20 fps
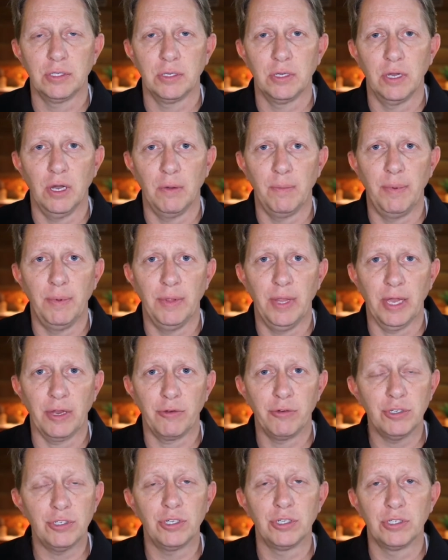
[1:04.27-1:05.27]
of, that
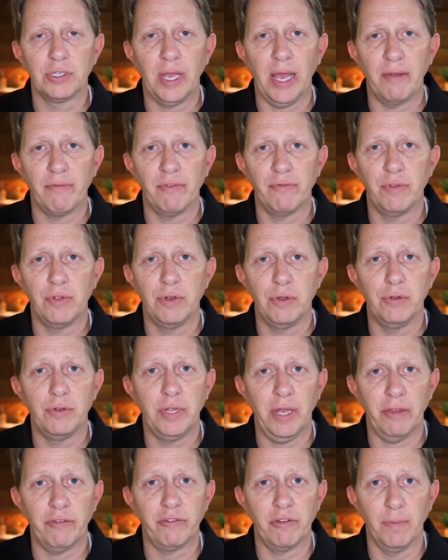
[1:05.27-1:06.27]
Christians have of the New
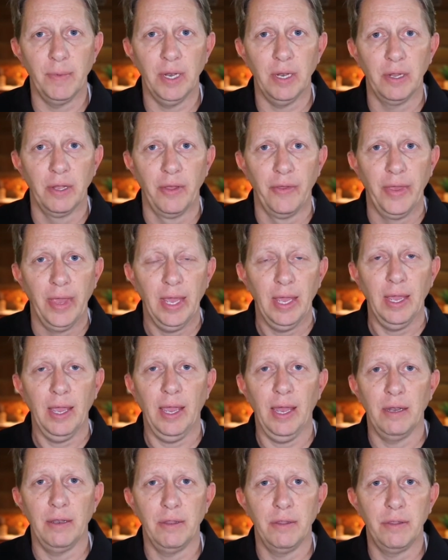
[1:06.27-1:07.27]
Testament.
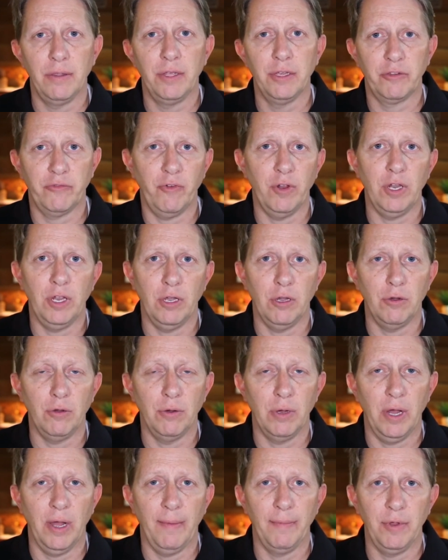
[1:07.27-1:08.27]
And this video
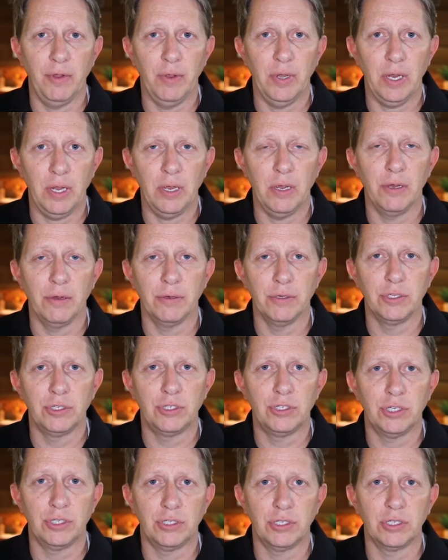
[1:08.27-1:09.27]
I'm doing here is
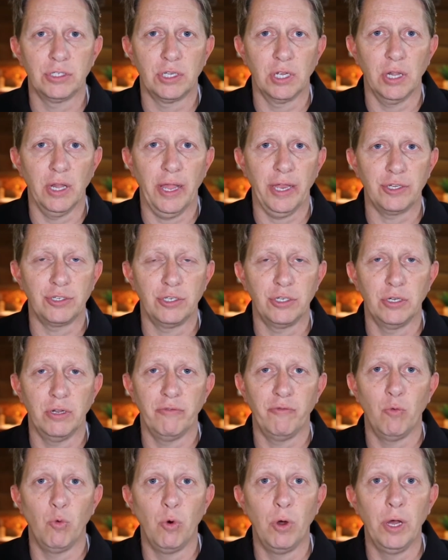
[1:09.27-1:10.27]
just a selection
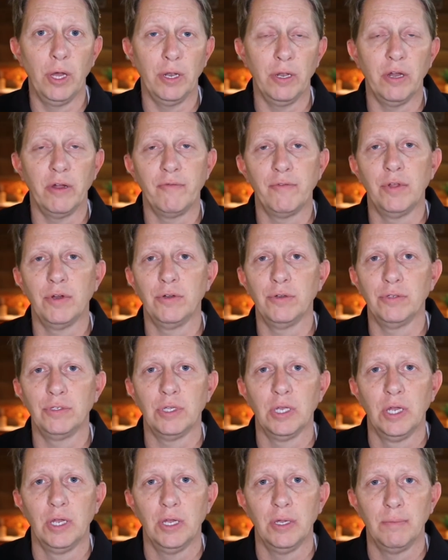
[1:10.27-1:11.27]
of one of those
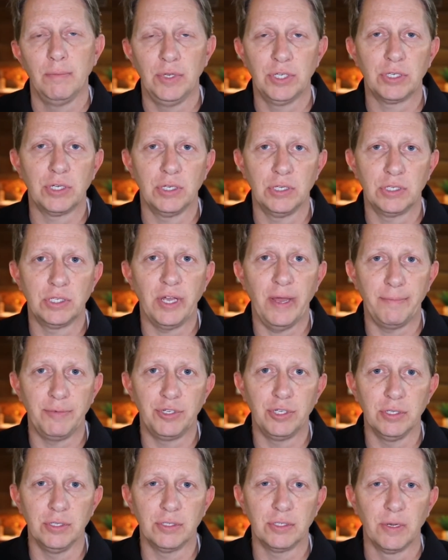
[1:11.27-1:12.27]

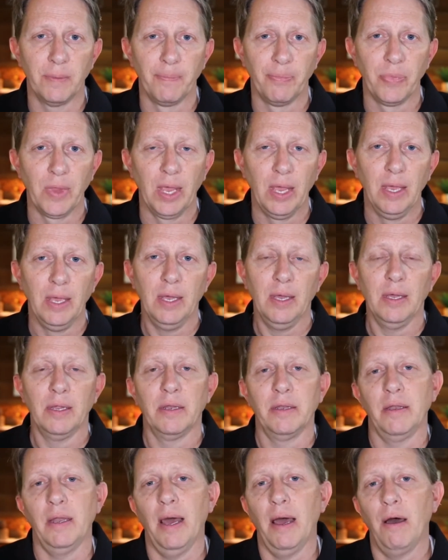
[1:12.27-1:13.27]
misconceptions.
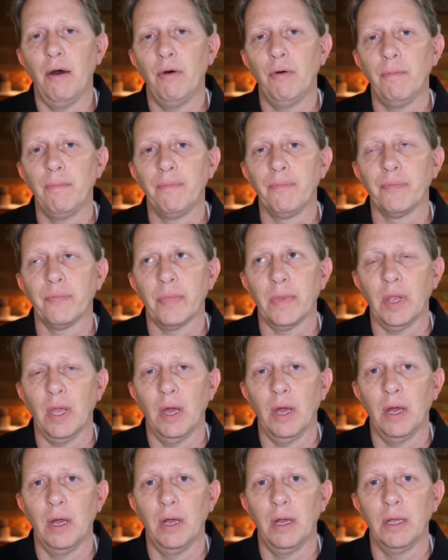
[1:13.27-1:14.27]
Now,
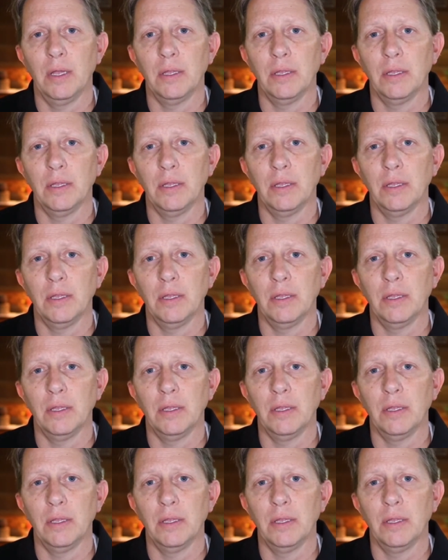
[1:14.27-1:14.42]
uh,